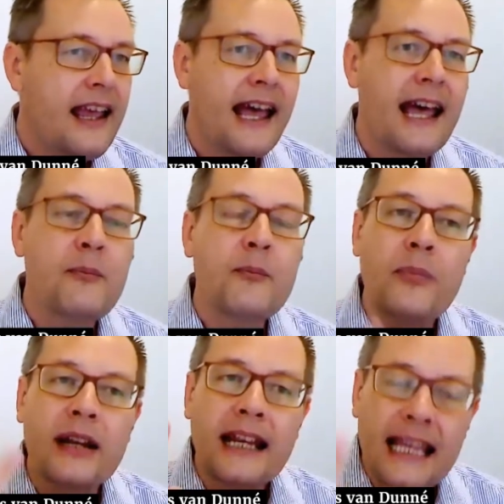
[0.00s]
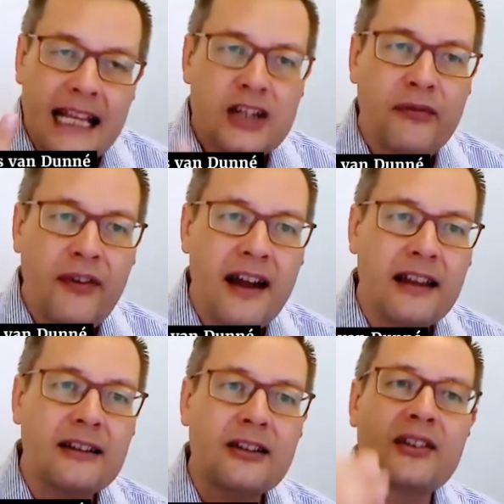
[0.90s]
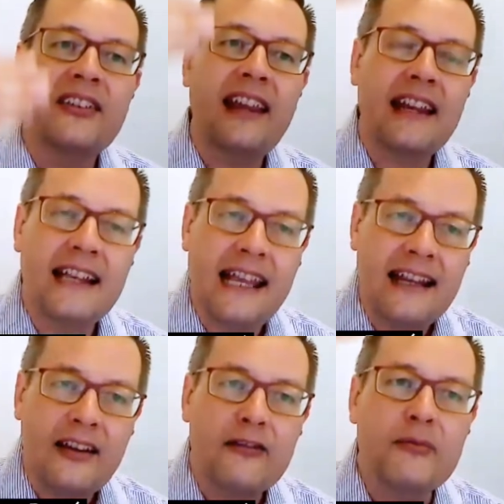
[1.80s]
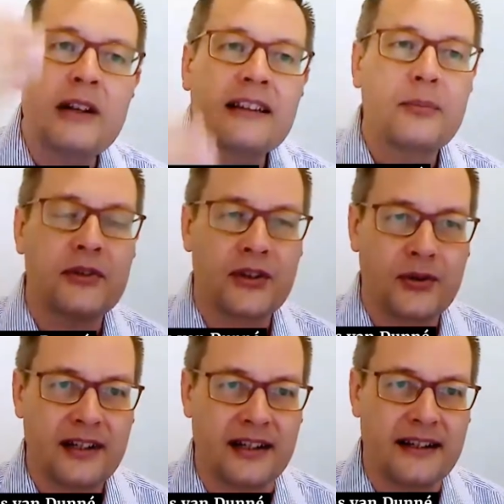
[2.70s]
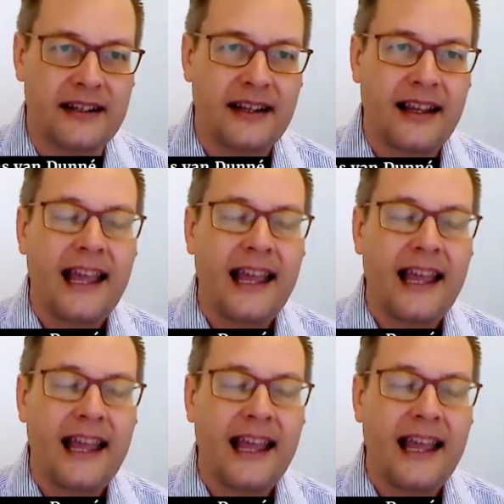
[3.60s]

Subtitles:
But each file contained data of multiple sources.